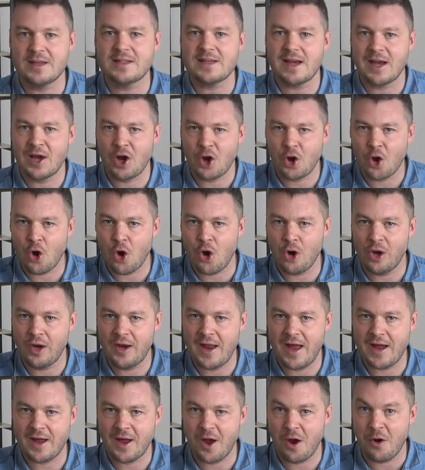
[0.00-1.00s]
It's like a call
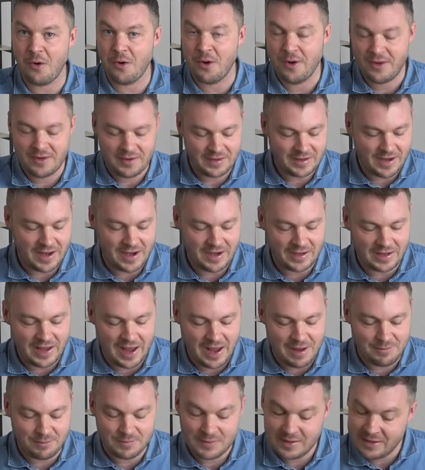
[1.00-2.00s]
and echo kind of
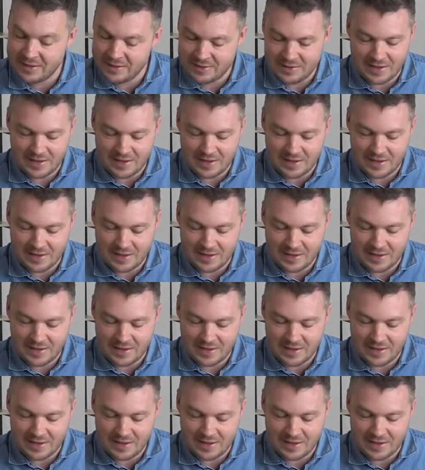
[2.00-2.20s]
game.